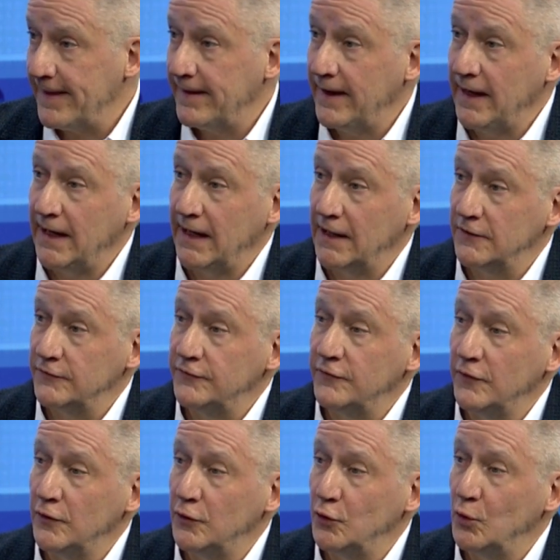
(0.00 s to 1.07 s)
and
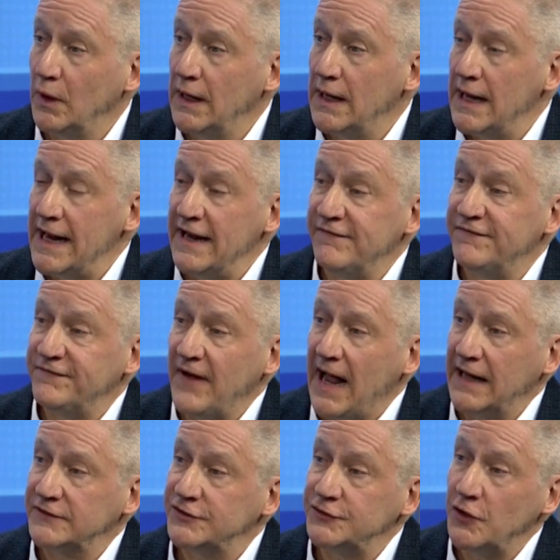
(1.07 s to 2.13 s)
to, in
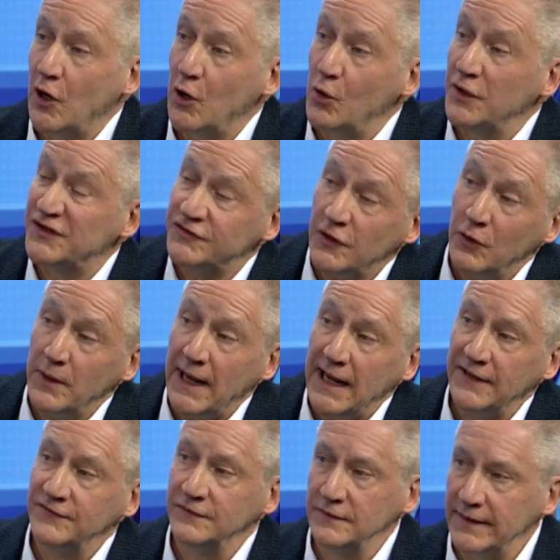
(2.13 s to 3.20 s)
fact, show,
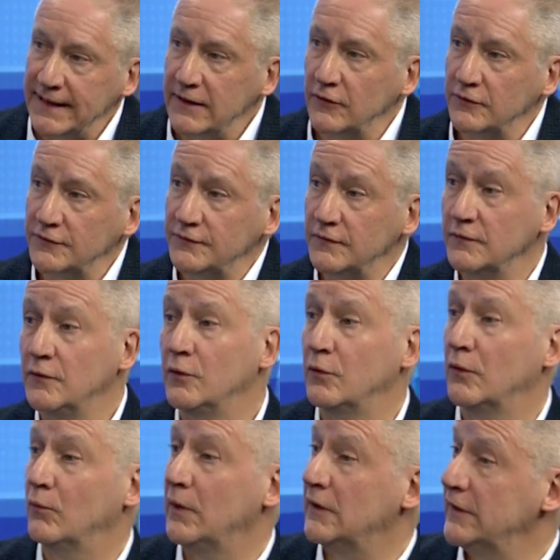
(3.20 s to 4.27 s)
showcase leaders who
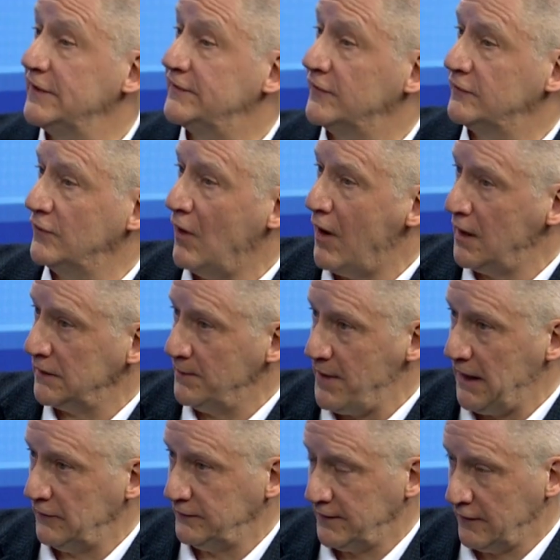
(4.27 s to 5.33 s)
are willing to talk
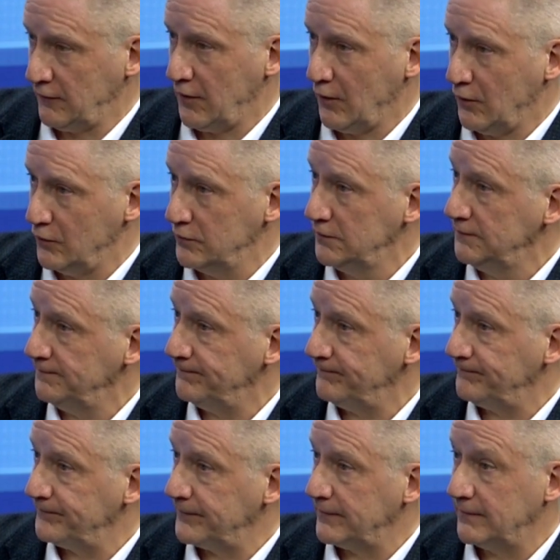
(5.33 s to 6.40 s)
about their own,
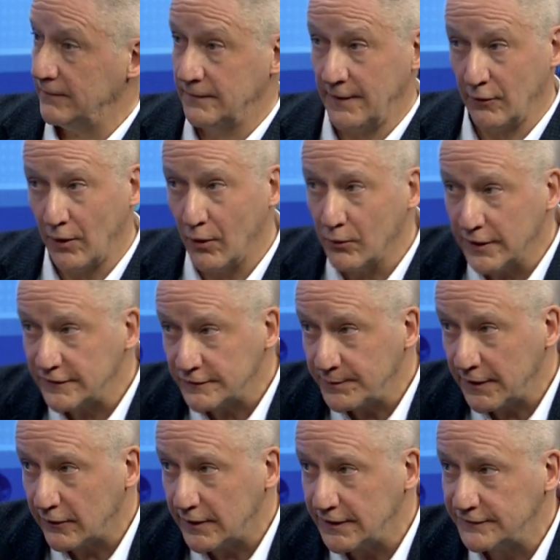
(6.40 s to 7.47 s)
their own
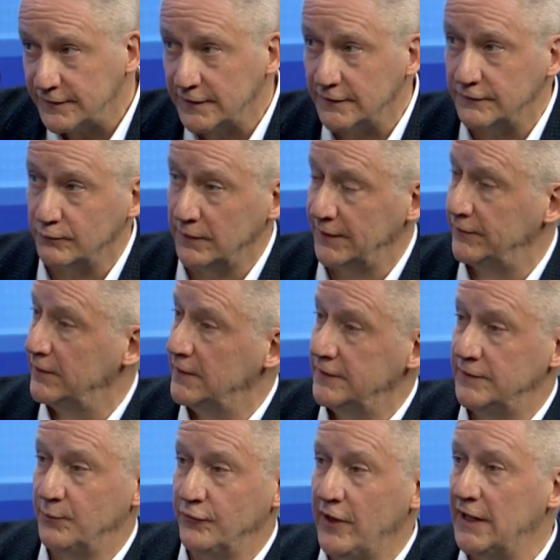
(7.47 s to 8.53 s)
experiences with
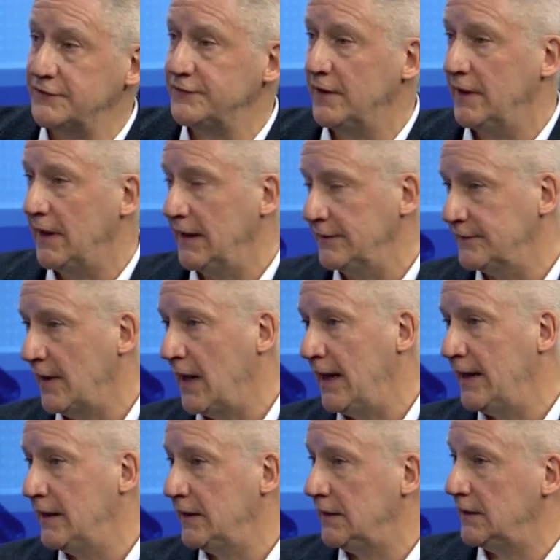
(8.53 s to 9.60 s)
depression,
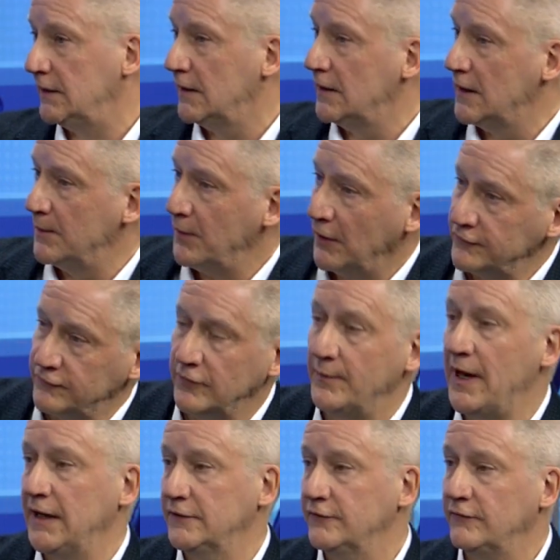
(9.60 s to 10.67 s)
anxiety, post
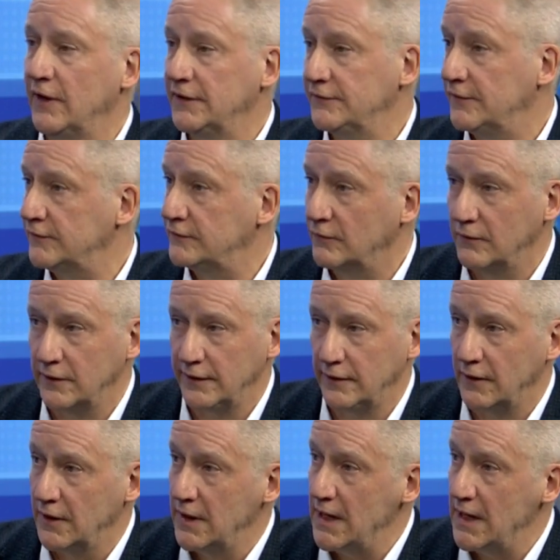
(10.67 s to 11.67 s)
traumatic stress disorder,